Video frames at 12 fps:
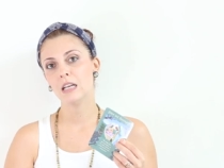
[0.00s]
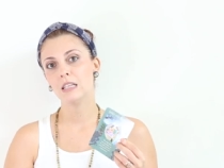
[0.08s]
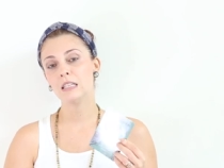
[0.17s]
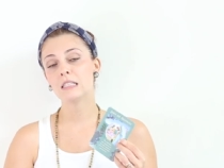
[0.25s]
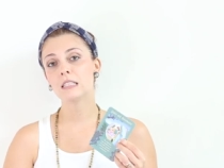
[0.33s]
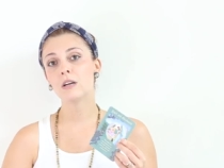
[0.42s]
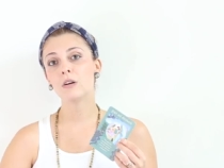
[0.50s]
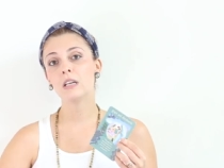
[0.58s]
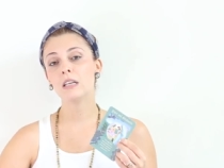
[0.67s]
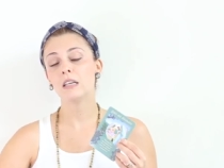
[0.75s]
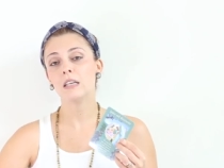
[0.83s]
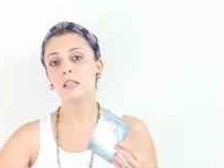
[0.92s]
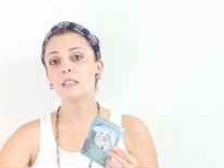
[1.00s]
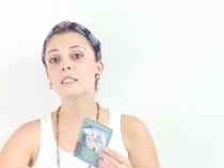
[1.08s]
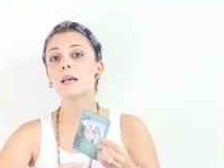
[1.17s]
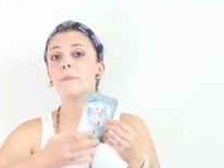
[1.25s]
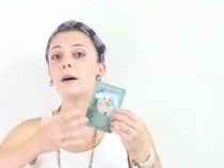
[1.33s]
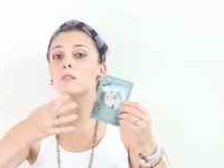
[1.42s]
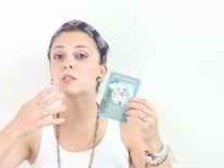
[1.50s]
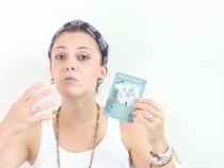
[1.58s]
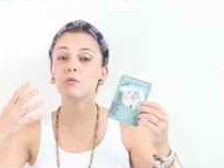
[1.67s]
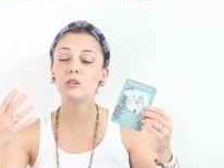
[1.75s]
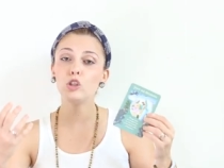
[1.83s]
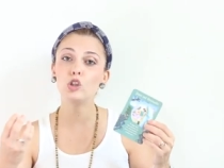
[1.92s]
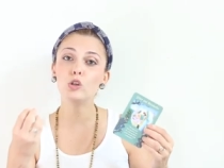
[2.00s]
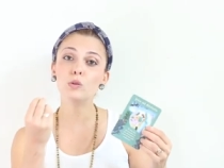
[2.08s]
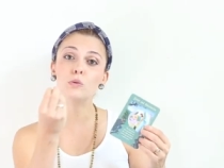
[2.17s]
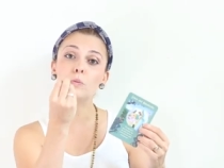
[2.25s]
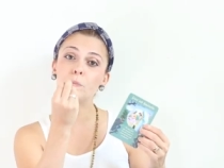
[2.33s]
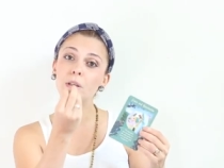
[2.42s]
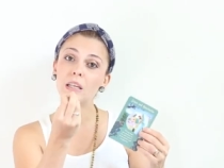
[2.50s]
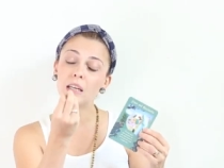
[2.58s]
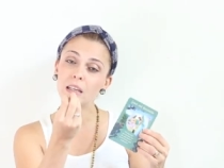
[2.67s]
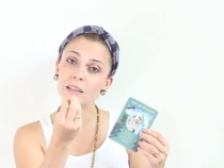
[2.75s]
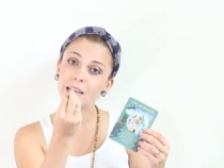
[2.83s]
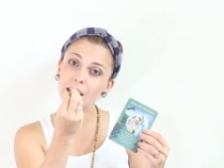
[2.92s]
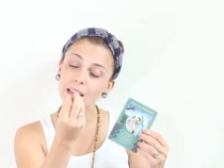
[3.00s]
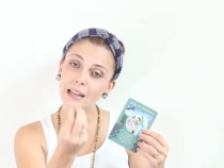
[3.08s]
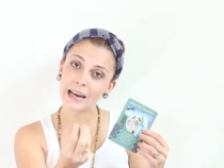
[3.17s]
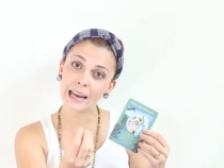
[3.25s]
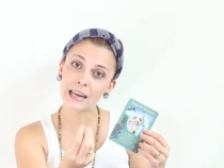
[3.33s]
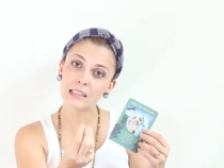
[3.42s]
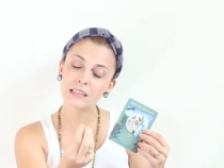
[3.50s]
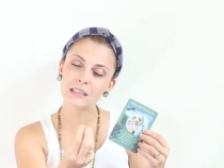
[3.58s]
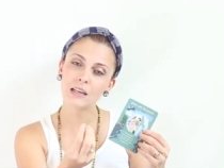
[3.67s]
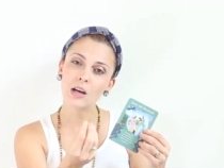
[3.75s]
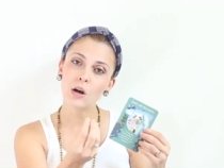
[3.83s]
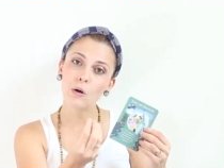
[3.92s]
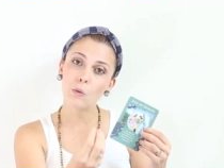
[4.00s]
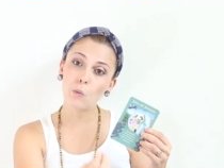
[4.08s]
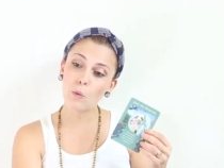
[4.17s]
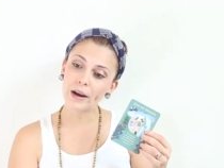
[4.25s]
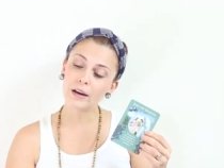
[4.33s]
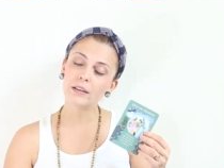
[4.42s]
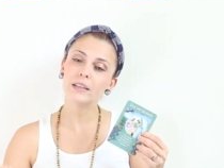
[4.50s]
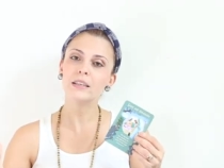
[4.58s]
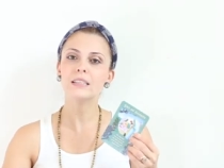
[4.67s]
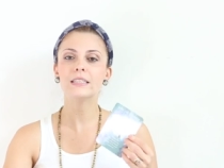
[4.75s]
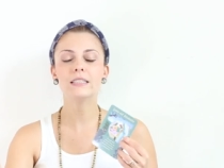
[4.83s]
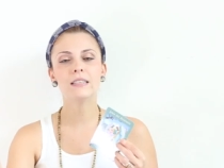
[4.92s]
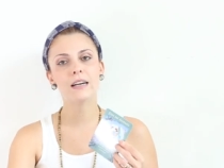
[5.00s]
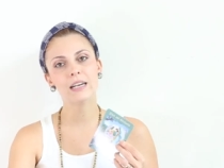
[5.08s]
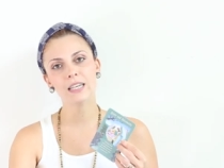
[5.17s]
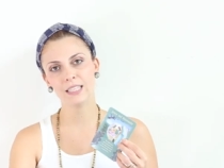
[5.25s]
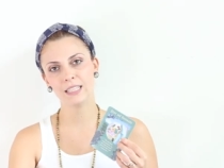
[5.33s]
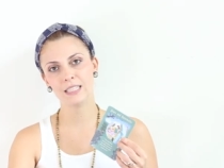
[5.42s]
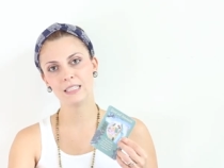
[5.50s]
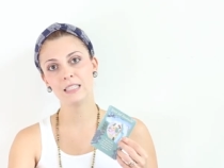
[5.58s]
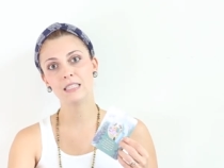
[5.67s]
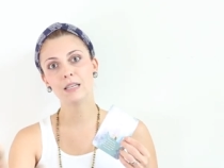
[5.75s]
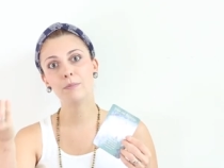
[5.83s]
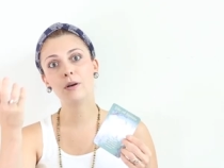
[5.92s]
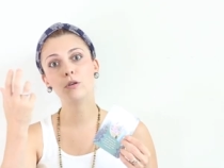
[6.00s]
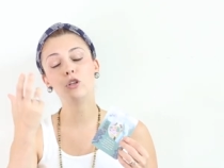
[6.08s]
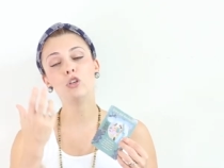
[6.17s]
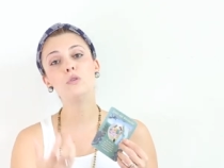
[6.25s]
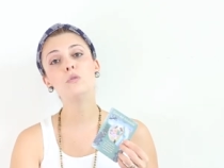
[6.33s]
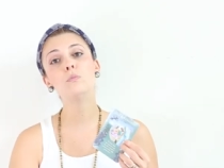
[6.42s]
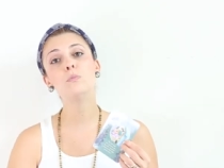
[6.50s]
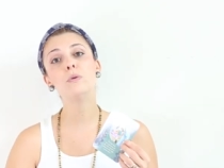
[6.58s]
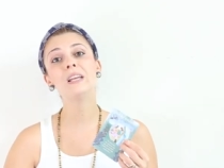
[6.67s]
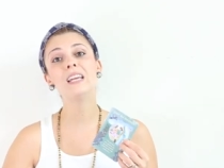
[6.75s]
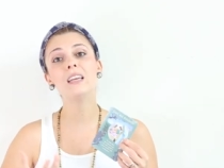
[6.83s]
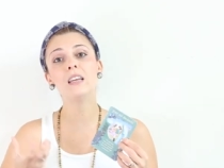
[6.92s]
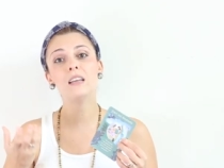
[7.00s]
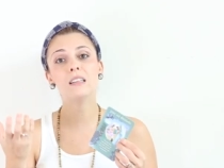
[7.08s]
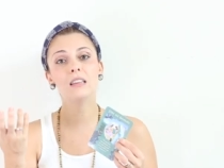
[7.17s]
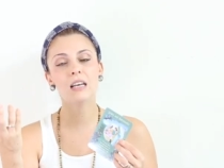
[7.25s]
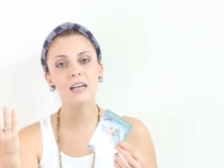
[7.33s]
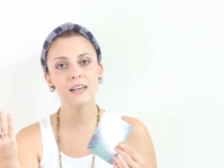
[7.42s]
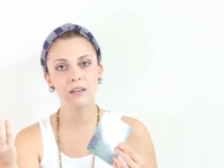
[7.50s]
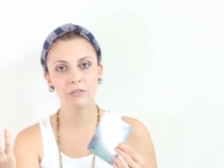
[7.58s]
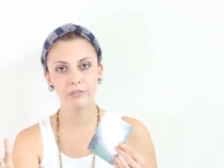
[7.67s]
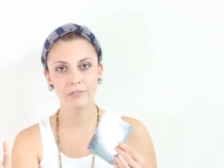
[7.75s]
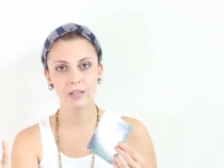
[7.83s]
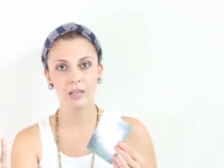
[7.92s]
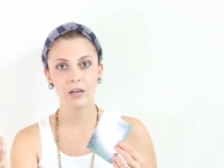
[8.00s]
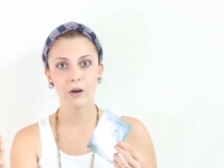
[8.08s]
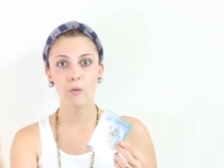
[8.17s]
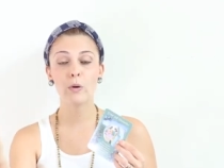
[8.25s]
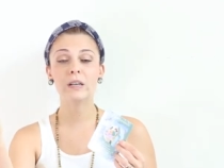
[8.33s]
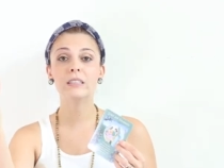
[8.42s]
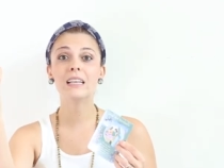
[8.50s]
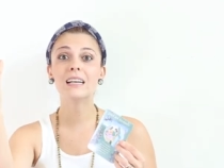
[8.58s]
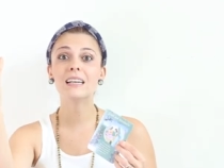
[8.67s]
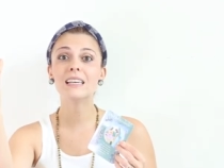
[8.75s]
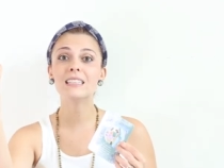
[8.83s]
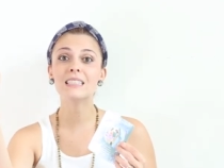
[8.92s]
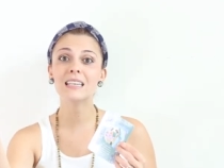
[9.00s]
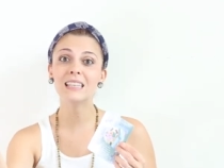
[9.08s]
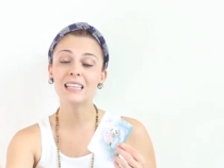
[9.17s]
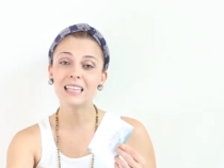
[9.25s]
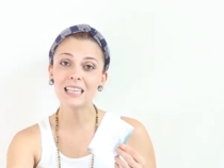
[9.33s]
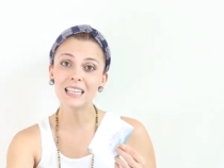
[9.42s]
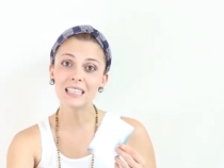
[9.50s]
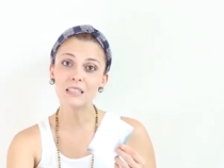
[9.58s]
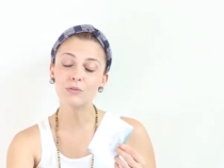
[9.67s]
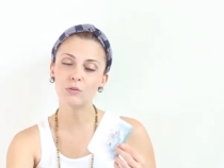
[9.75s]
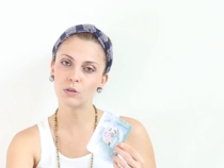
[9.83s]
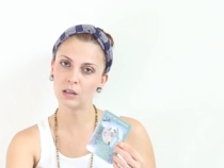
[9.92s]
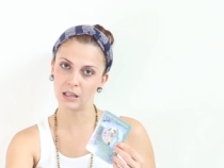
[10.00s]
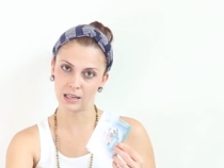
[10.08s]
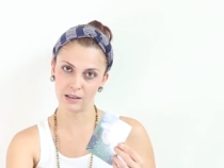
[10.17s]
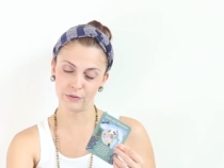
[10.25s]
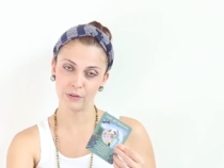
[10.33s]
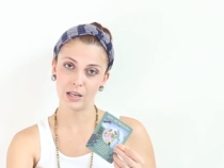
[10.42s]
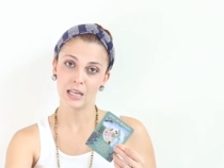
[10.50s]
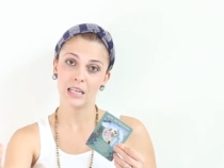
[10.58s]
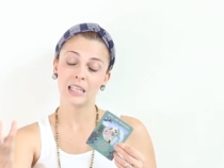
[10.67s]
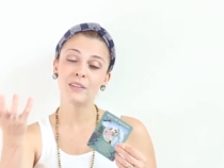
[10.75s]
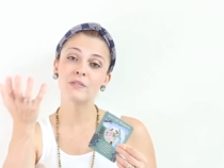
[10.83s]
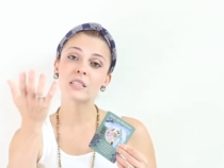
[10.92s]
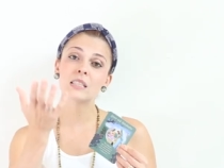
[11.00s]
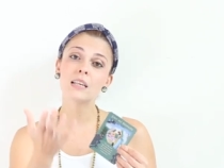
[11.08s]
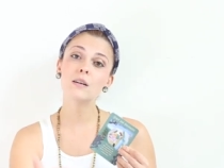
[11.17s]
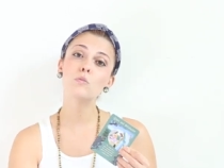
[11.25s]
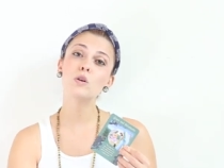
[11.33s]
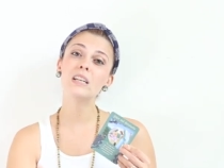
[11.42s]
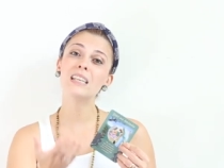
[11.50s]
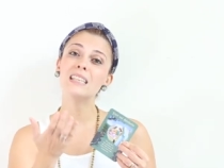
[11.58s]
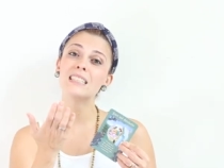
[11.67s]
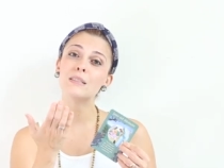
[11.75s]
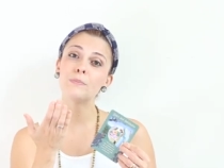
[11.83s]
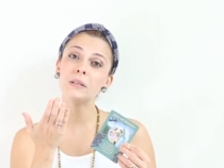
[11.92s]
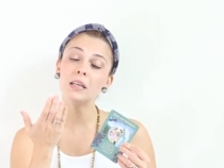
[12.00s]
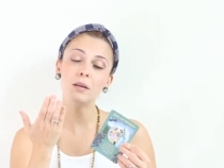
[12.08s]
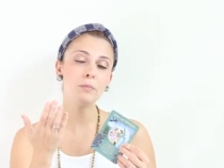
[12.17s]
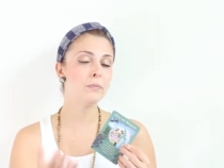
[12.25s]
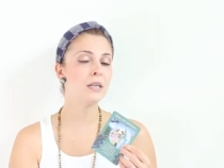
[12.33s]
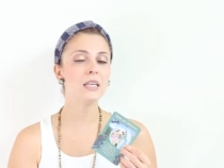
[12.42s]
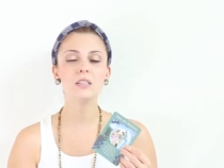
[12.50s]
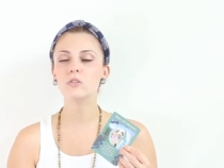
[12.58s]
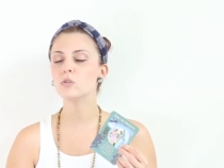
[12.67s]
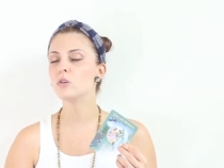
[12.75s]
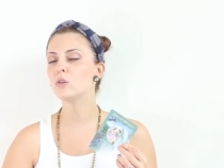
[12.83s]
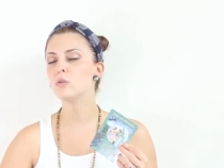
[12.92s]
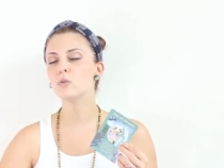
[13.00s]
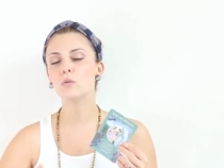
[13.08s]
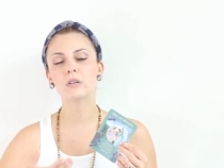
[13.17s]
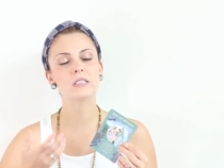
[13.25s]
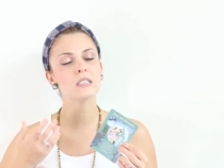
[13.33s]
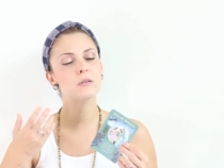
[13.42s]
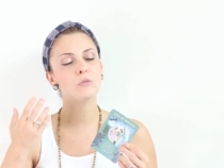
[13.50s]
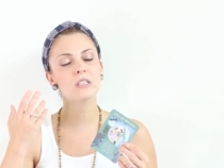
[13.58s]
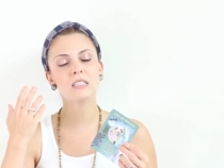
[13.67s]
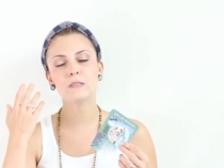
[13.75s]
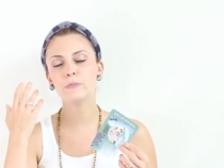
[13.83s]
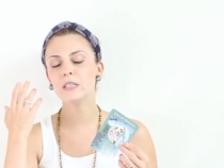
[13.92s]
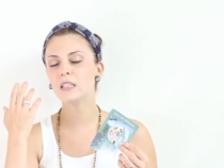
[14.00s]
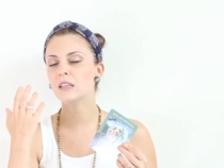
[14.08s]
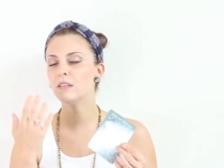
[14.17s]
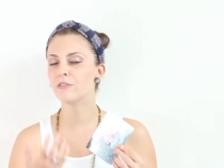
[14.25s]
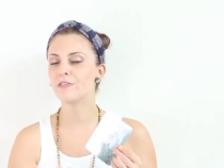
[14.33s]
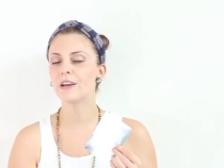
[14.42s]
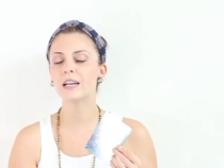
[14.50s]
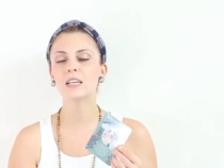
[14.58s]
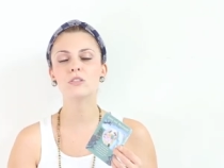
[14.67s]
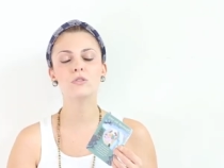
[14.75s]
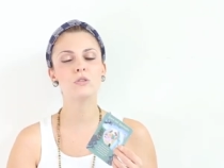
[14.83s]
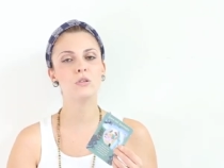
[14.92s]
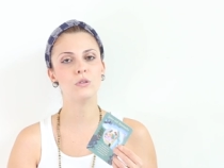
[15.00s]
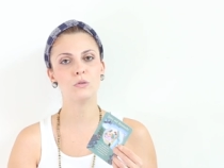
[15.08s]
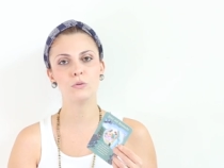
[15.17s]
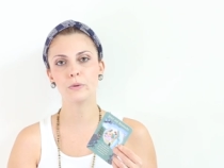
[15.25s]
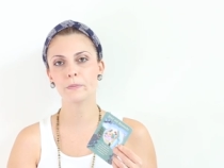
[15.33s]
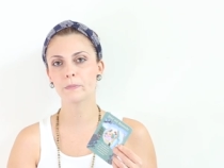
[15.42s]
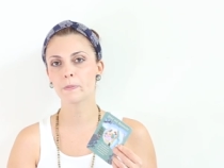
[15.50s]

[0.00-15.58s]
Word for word: It's, to, it's about you being the light where there is darkness. It's about you bringing love where there is a need for love. If someone is being mean to you or someone is being unfair to you,